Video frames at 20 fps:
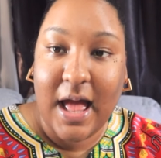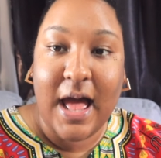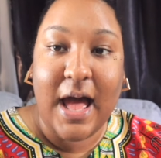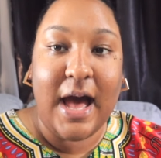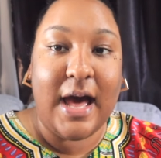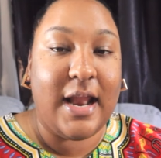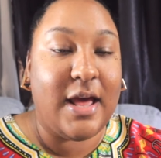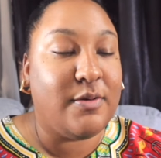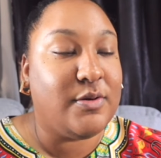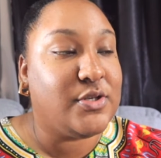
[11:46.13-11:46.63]

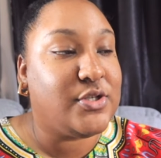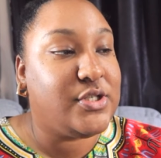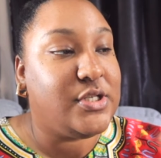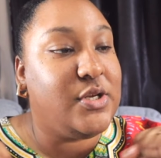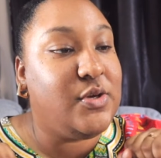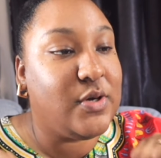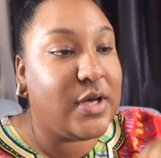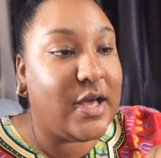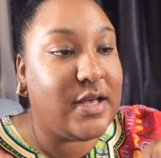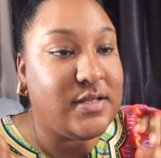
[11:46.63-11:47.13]
and I will see
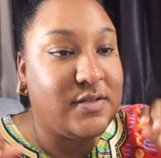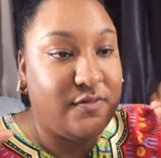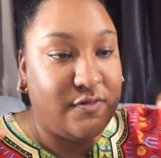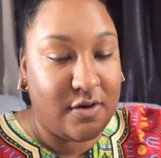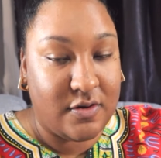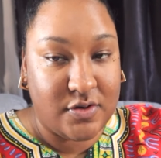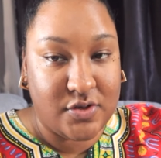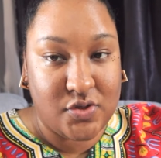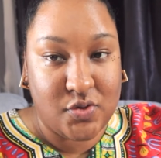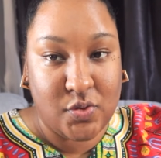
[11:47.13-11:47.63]
you guys
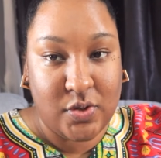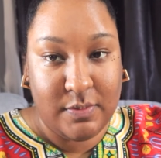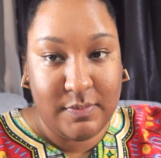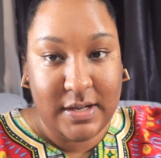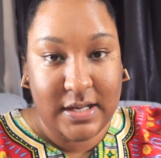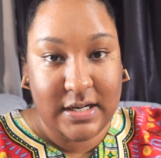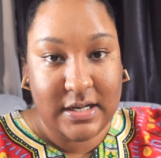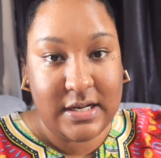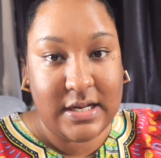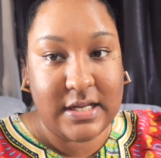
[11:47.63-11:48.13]
very soon in
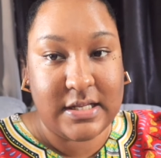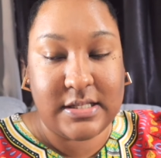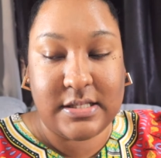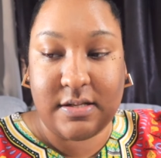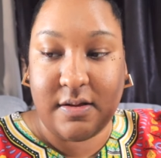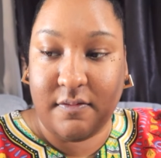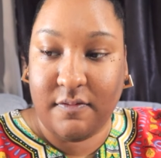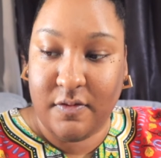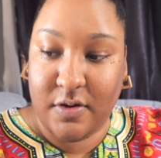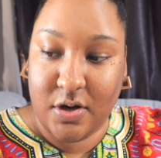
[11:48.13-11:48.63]
my next
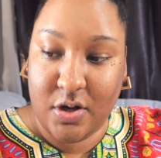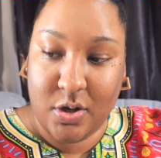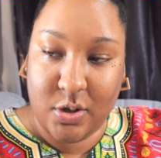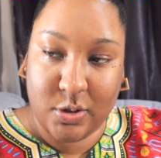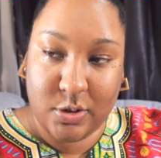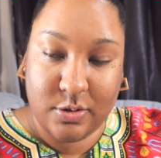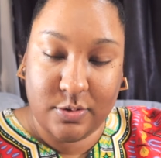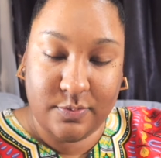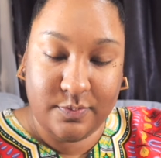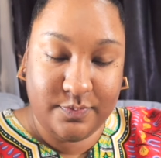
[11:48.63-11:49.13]

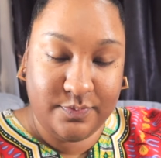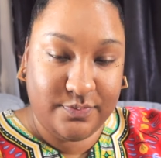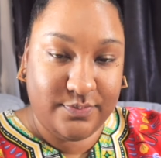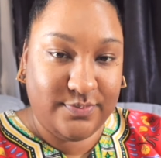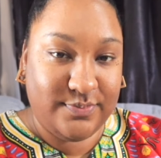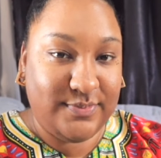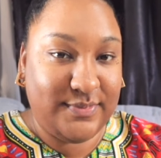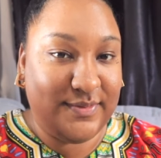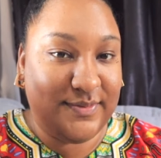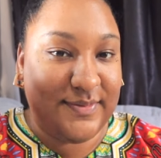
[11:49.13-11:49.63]
vlog.
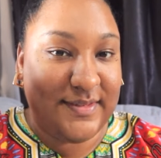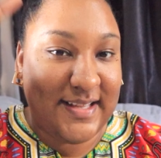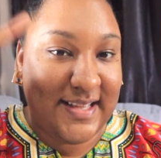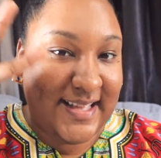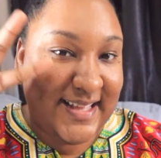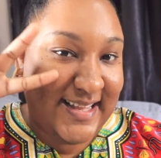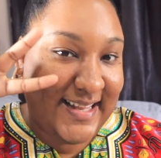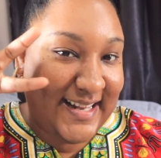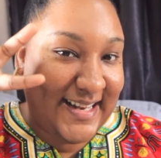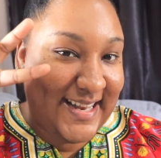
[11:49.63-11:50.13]

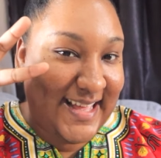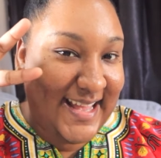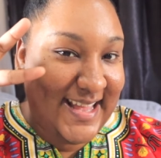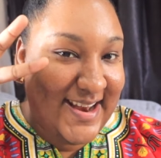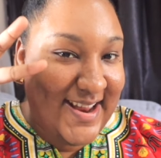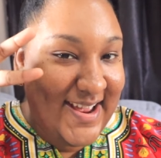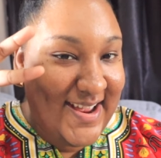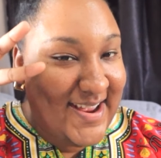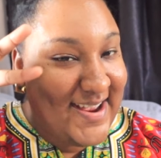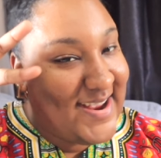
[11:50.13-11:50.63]

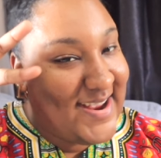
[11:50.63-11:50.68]
Later.